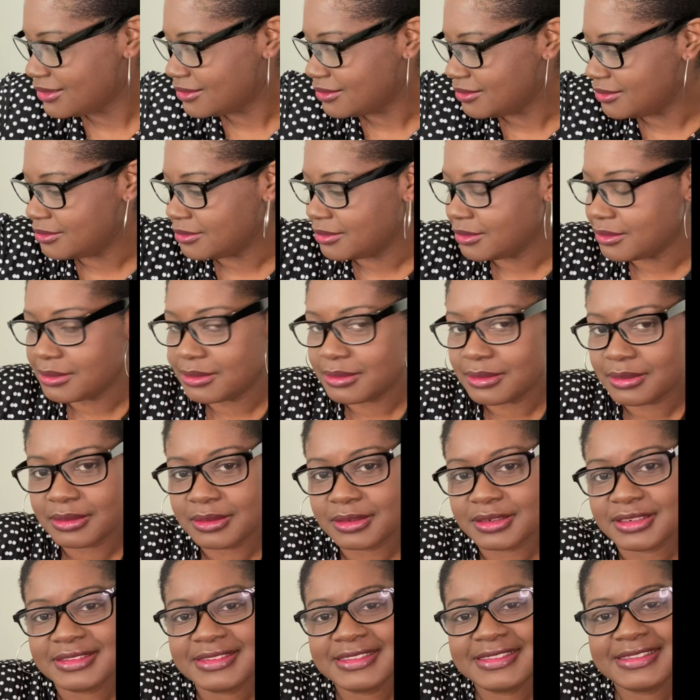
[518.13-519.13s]

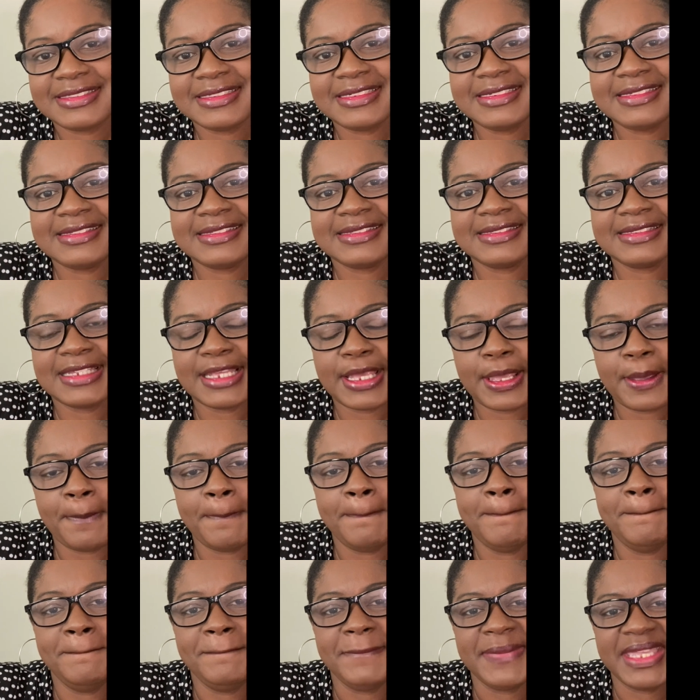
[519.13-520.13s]
y'all, she sent
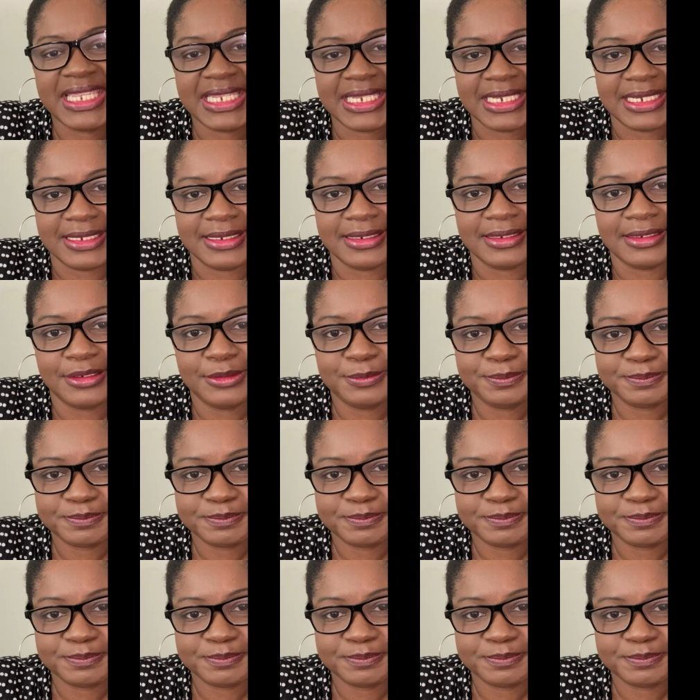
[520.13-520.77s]
me